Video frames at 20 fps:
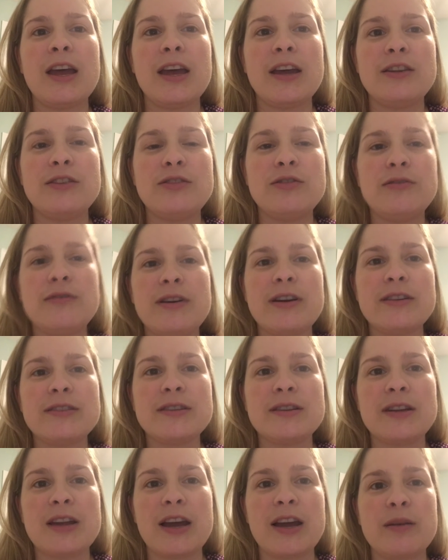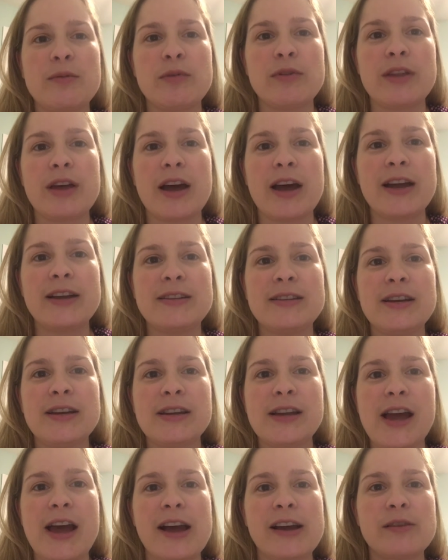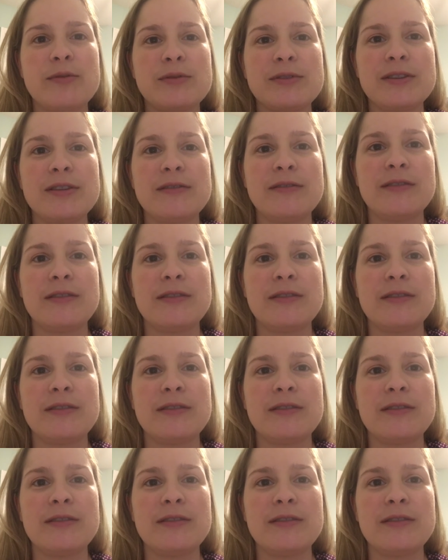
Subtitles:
In 2009, when the HITECH Act was